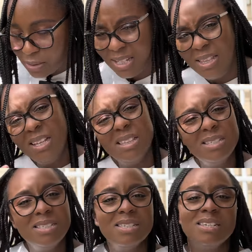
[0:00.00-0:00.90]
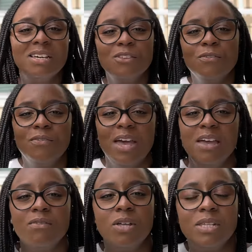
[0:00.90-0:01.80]
I think this is another
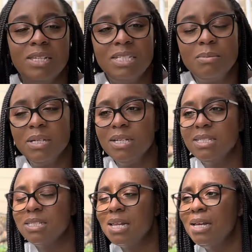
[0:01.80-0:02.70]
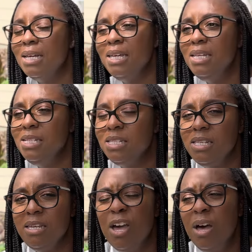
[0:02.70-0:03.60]
fave on the list because it's like an
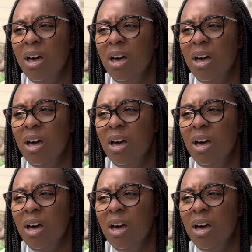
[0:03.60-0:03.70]
easy